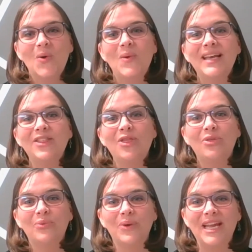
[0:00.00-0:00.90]
We get
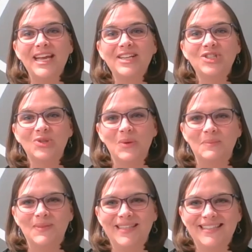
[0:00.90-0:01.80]
three
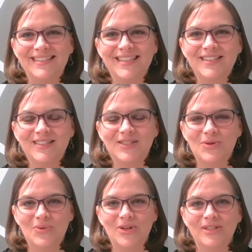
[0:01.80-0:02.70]
trips into the
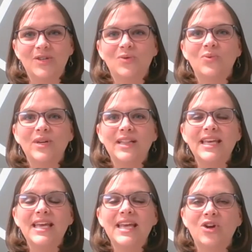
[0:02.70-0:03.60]
school to
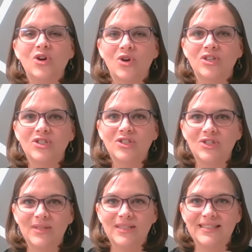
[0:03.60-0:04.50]
really encourage the students